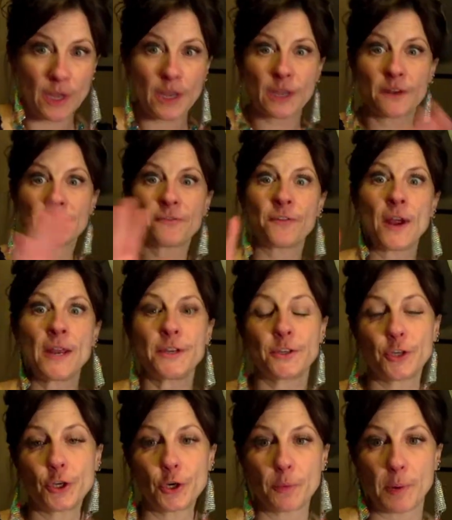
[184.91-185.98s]
confront
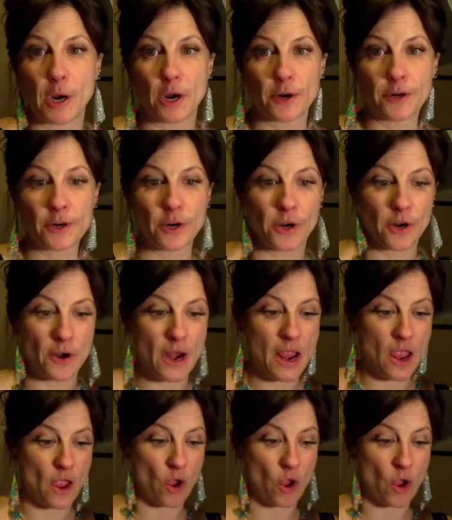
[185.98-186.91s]
your partner,